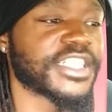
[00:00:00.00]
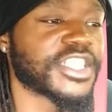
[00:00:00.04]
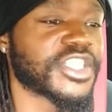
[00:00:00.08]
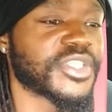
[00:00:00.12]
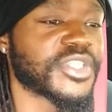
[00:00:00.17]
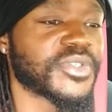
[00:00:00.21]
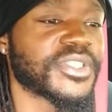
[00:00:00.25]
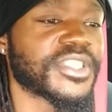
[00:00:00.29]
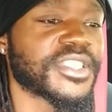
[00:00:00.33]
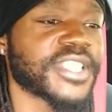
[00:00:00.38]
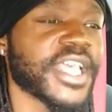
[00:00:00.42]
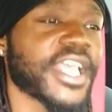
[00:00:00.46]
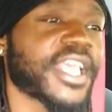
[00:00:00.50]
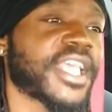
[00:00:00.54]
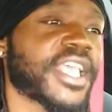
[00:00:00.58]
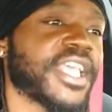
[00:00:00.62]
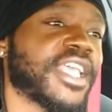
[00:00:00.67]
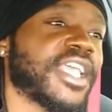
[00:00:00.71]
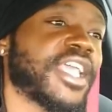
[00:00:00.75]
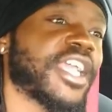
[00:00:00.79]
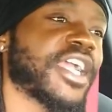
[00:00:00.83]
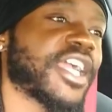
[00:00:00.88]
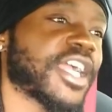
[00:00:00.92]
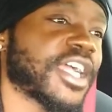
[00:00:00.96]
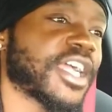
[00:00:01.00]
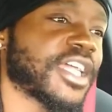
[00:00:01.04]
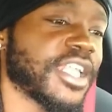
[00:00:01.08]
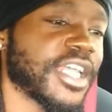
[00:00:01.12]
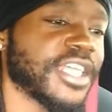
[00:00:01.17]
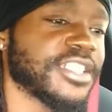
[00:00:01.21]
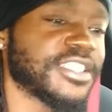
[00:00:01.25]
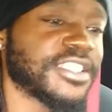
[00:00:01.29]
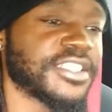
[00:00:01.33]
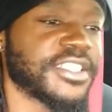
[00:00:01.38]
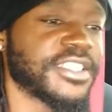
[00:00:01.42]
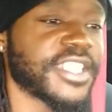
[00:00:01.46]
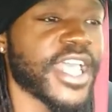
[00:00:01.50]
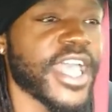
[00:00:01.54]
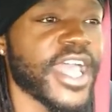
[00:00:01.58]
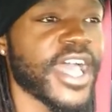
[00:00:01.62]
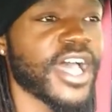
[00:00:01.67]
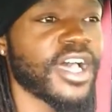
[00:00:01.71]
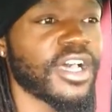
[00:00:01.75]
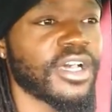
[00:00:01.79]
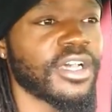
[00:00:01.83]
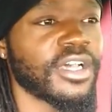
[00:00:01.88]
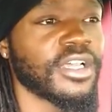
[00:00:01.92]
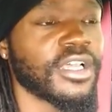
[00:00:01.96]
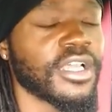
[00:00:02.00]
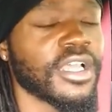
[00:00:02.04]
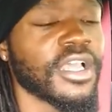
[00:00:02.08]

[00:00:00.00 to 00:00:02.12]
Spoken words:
it to 2nd gear. Clutch down.